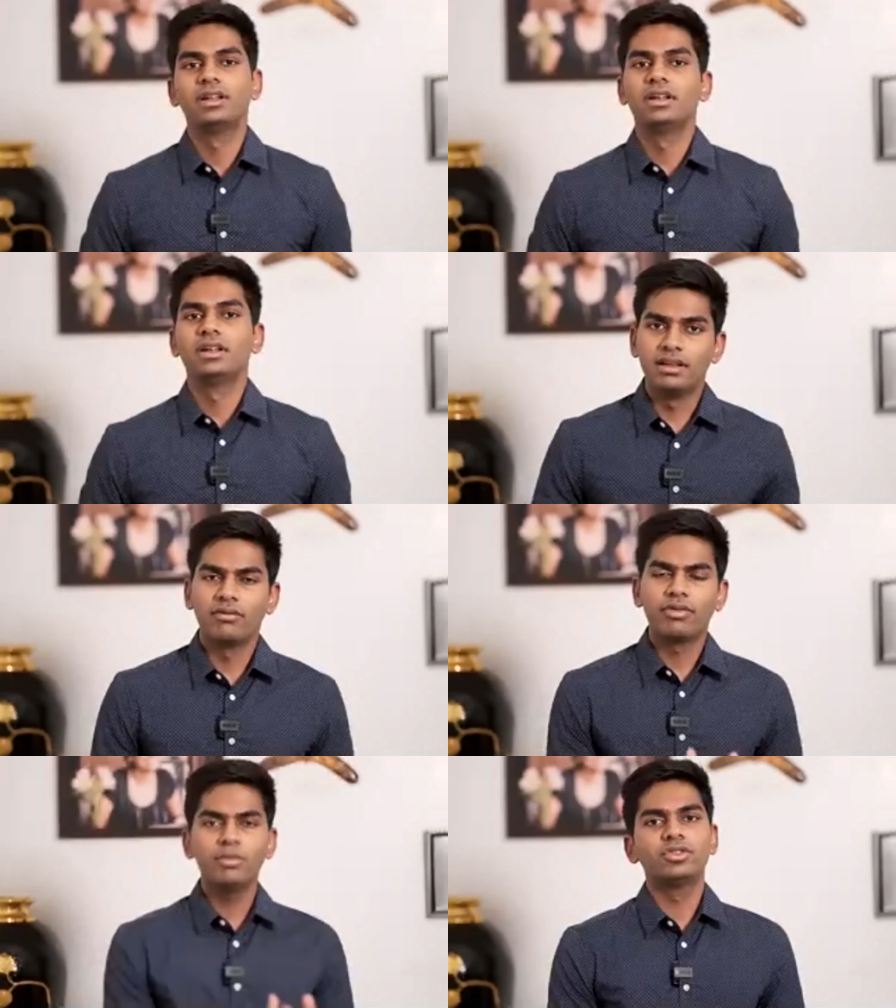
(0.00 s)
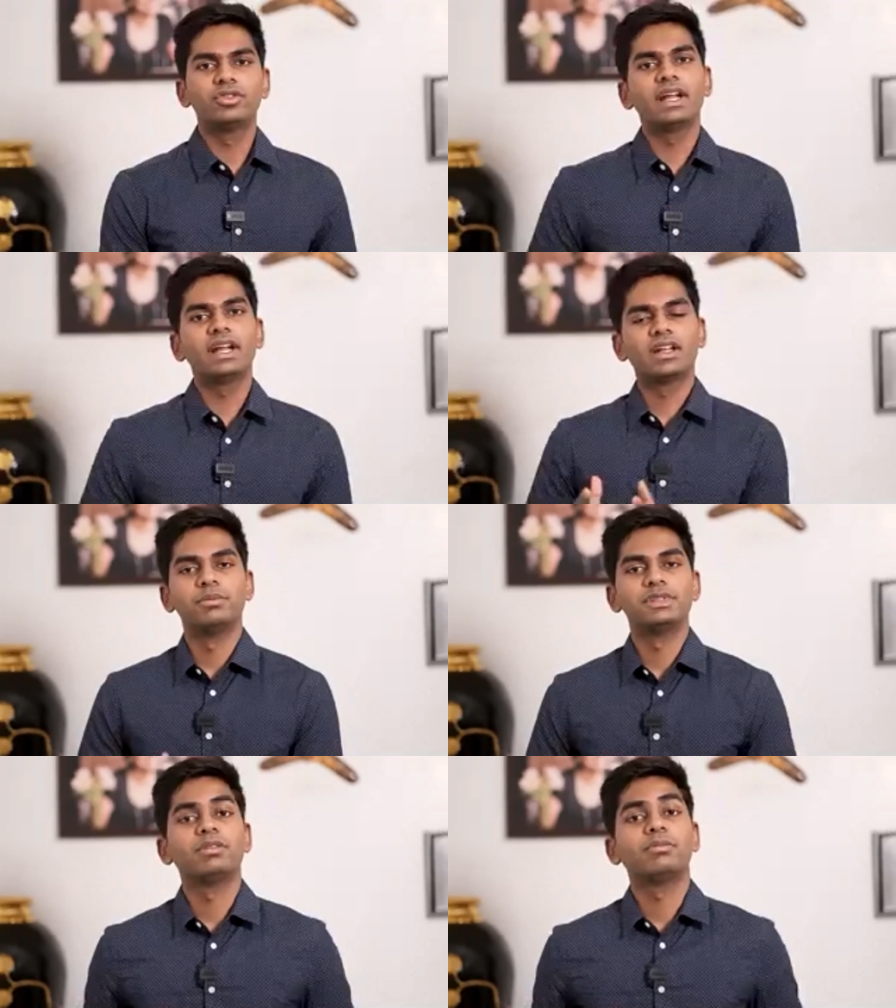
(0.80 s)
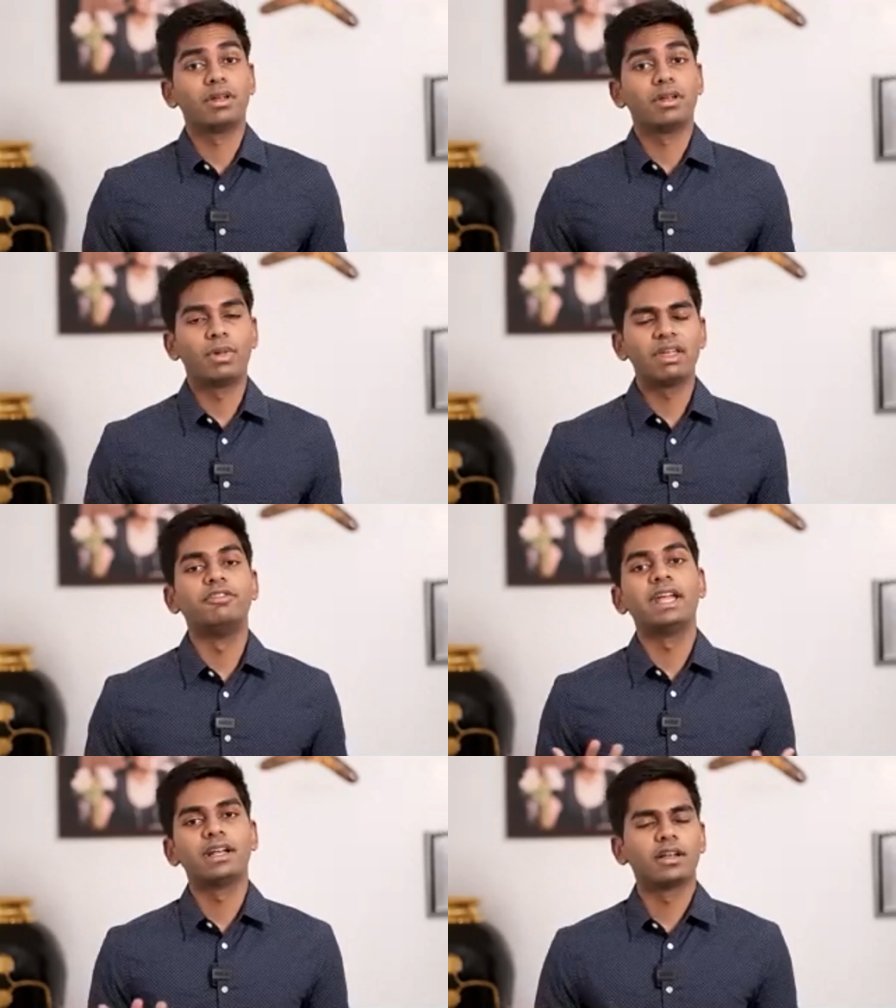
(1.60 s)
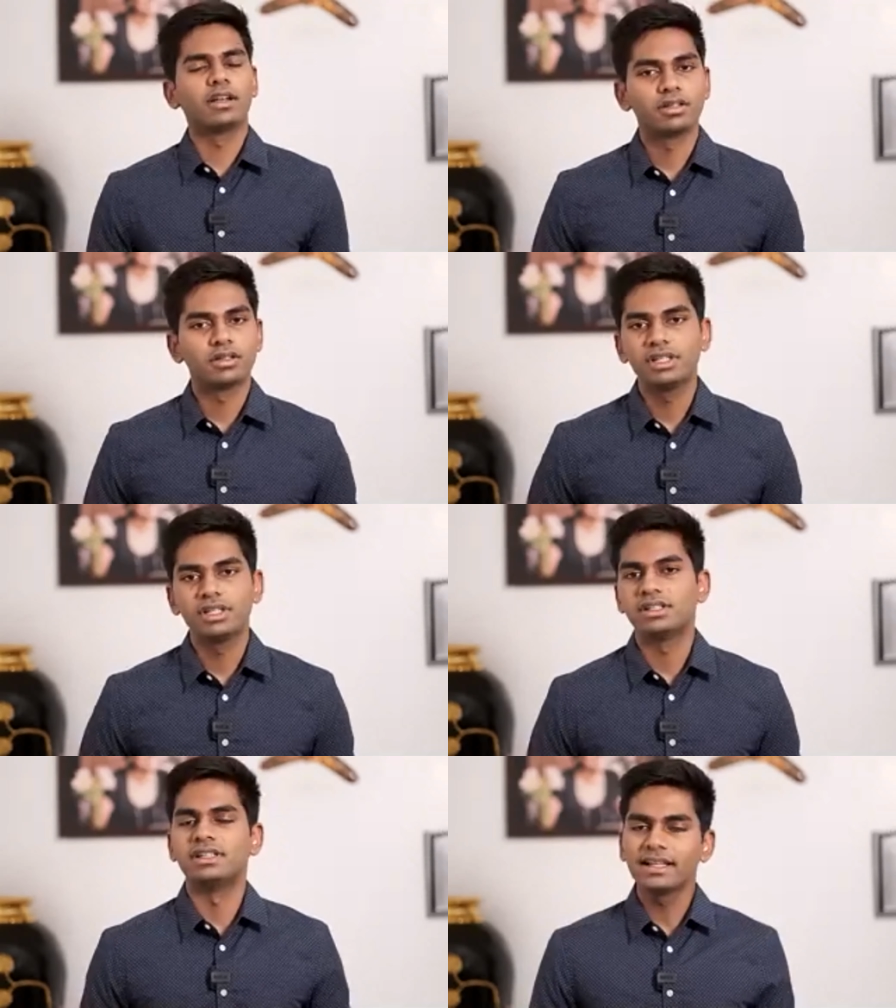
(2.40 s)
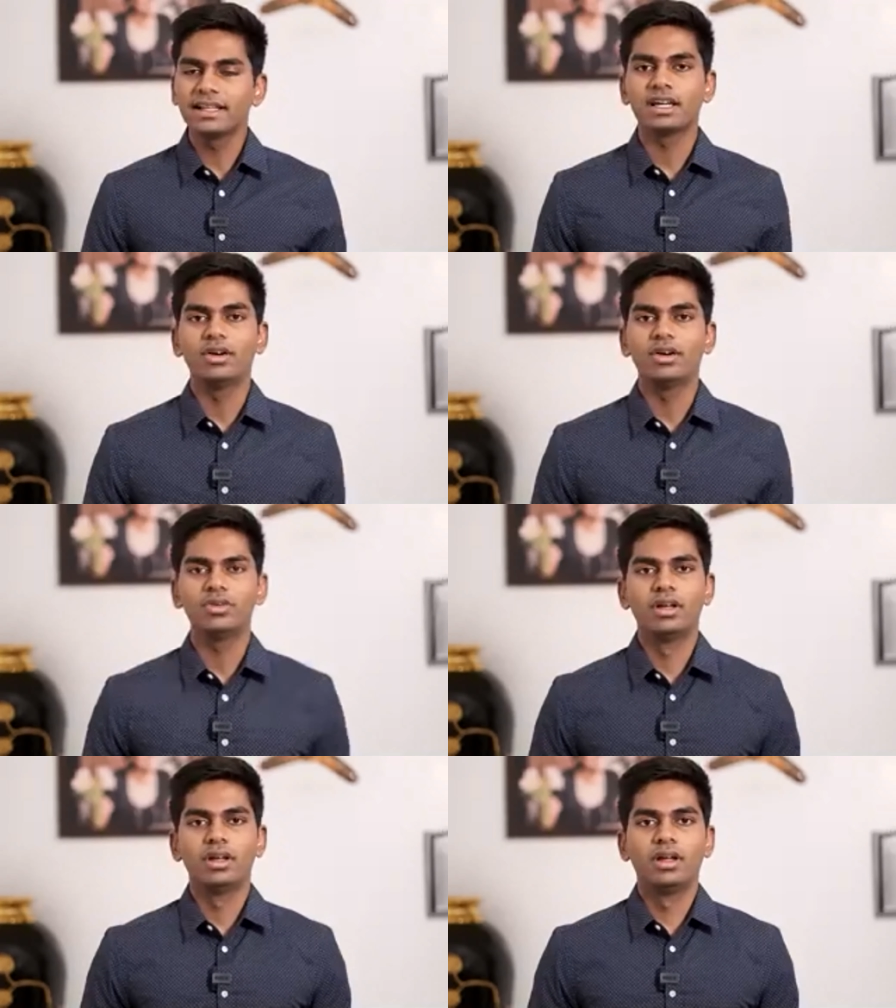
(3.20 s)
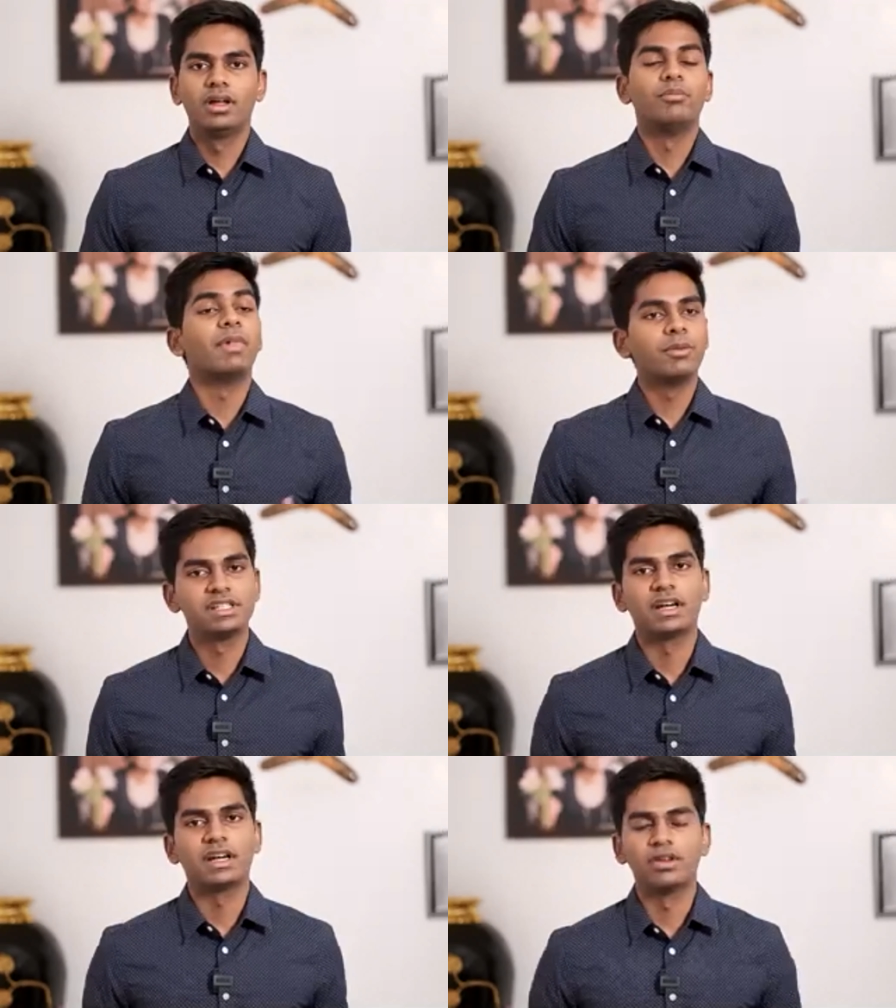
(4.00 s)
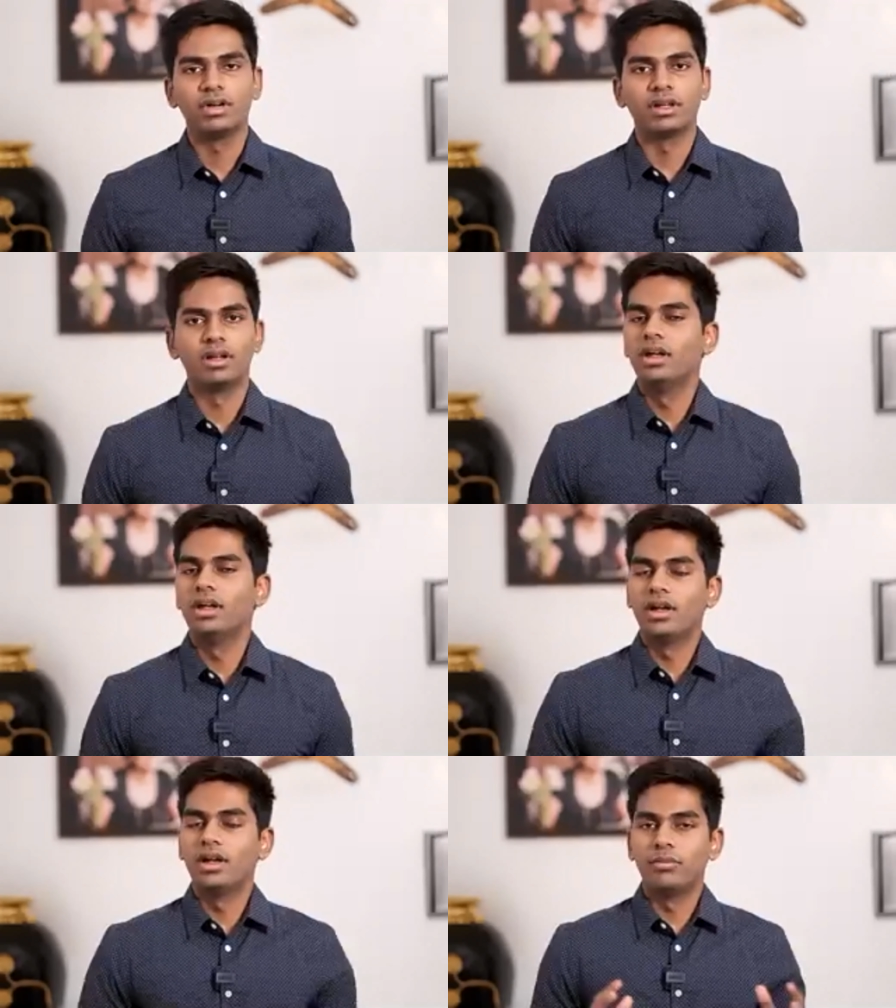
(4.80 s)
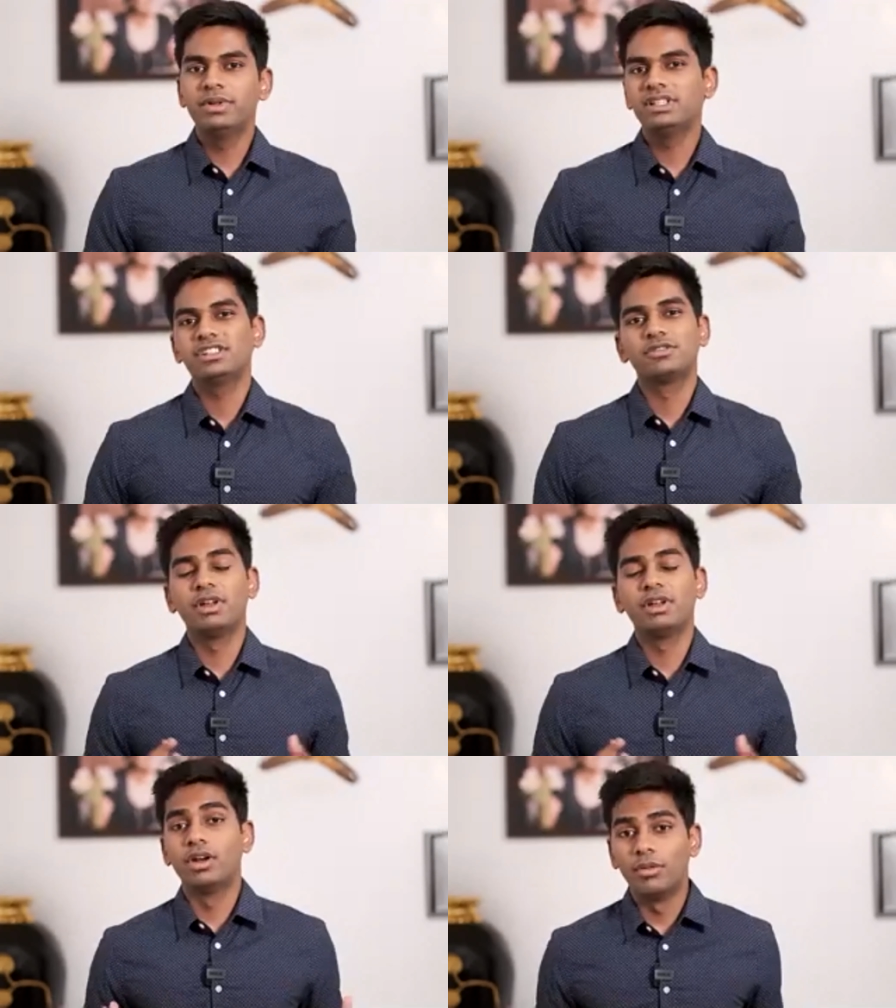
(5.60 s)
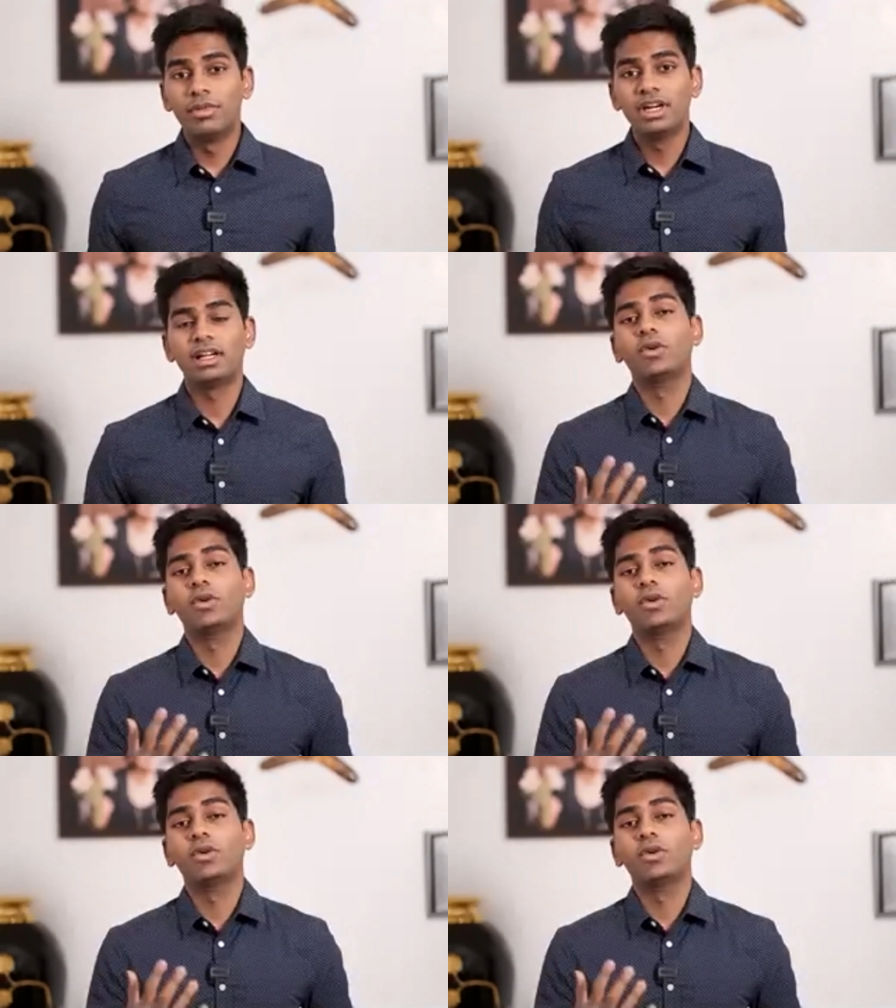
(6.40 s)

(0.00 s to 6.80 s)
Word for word: from Nutrilite comes in my weight loss business. And that's how my business started growing. My business has been predominantly a weight